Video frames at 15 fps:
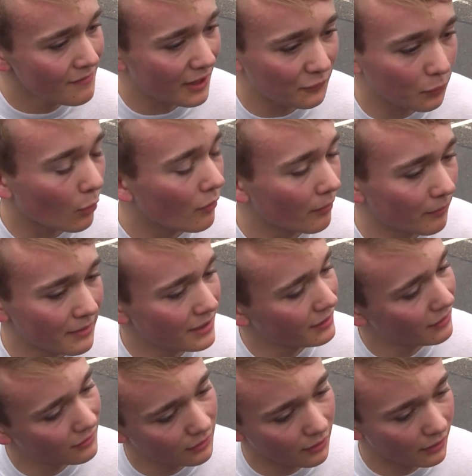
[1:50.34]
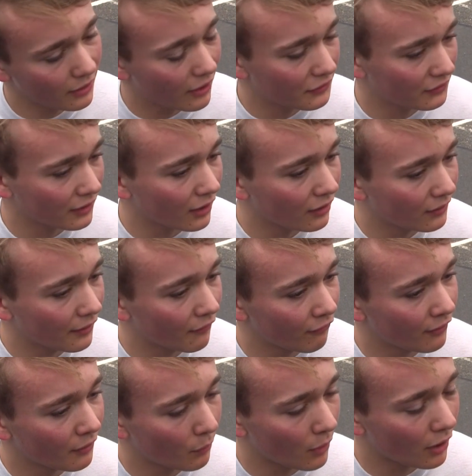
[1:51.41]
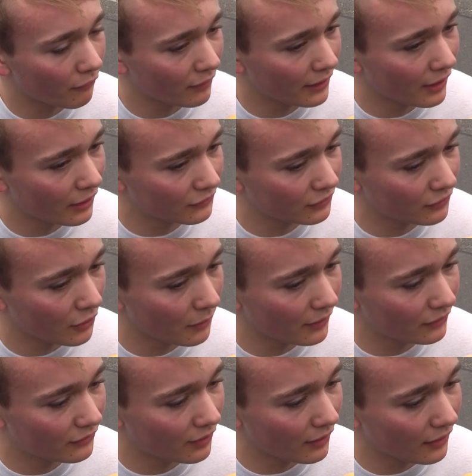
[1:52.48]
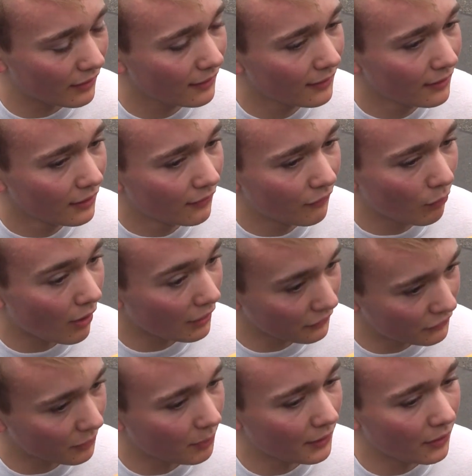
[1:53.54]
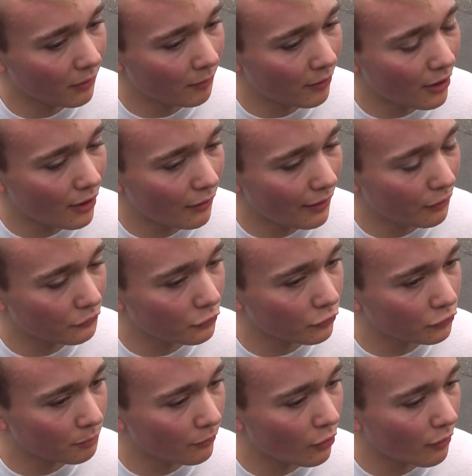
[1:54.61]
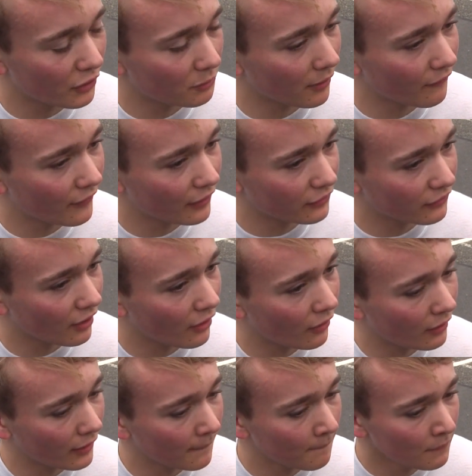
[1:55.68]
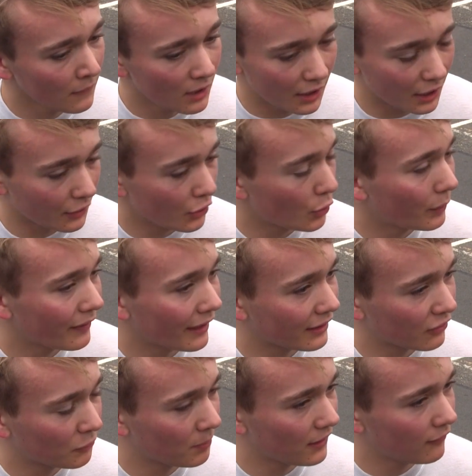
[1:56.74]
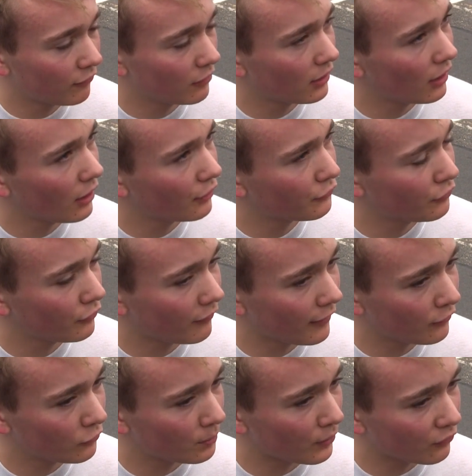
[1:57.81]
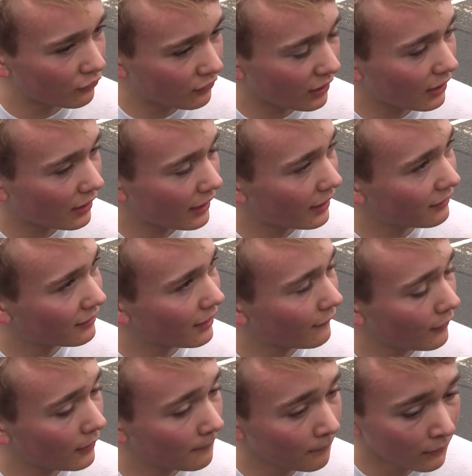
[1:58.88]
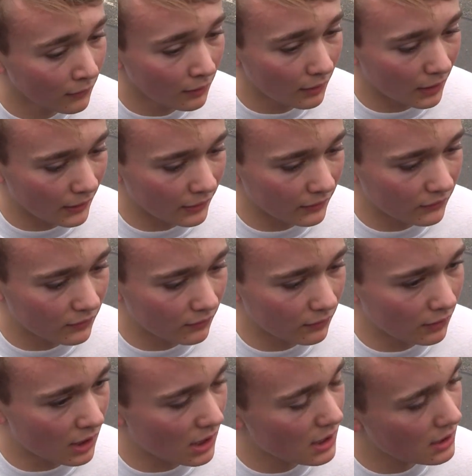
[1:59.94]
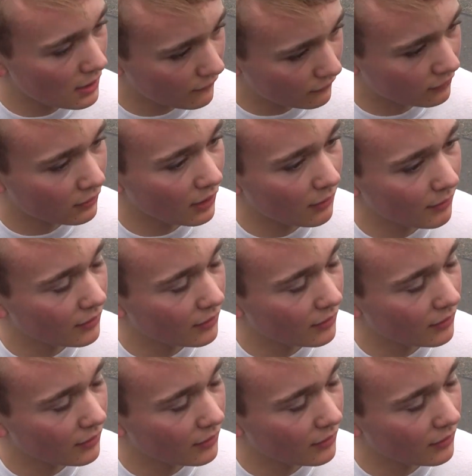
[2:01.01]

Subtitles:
that's what me and the guys at Carlin have worked really hard to do, is to put it on pole. That was always my first target, and I knew we had the speed through the last few rounds, but just didn't get it together. And lucky enough today,